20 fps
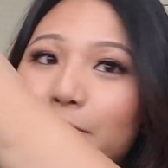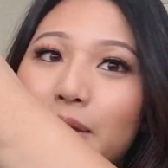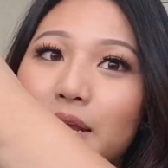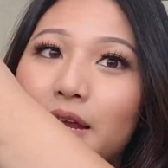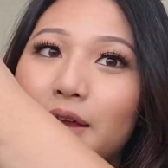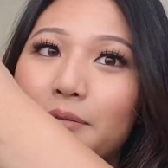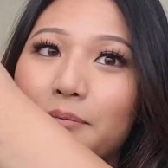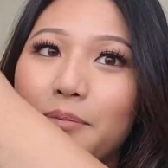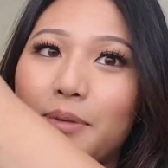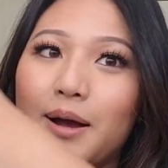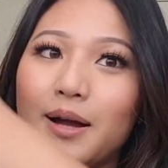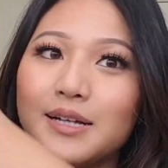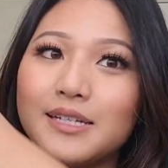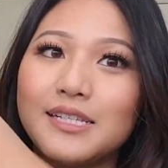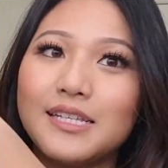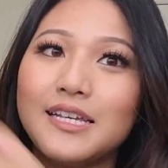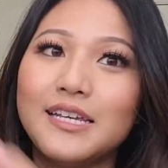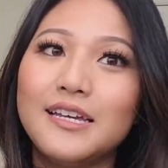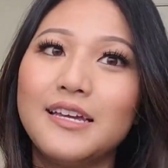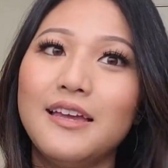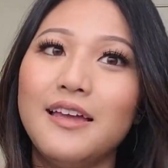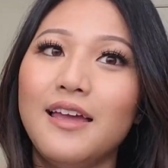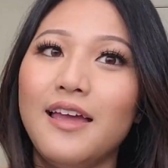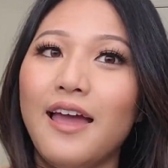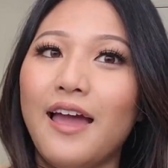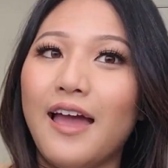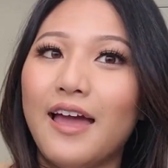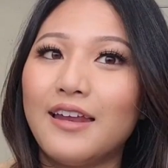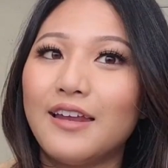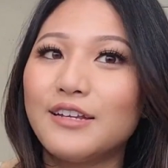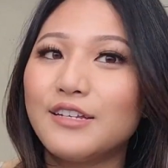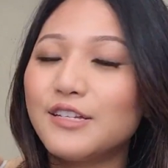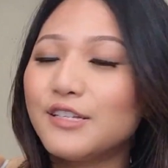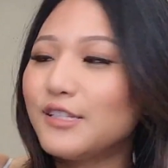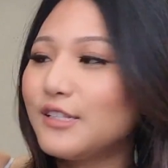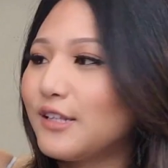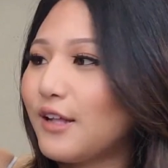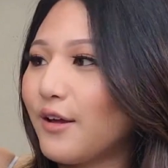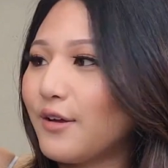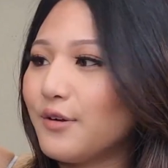an unboxing and I
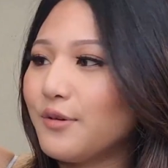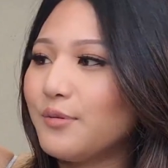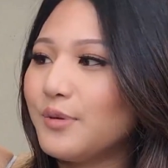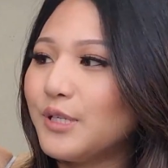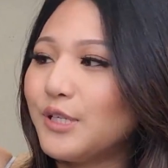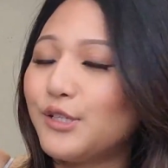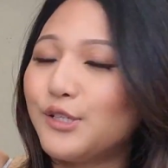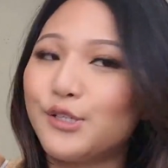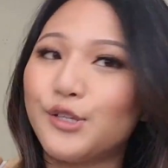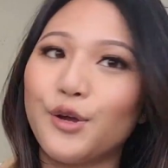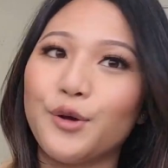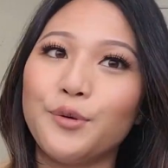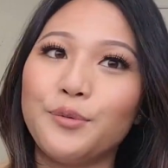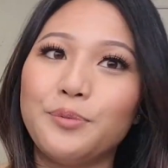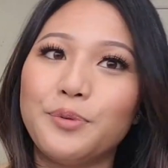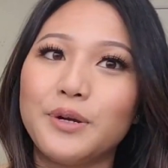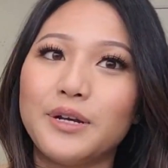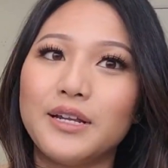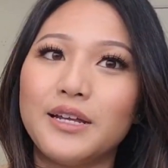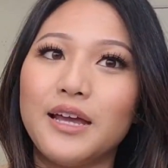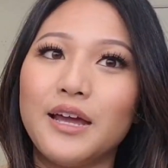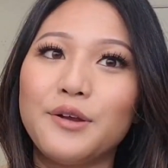just thought it was so pretty.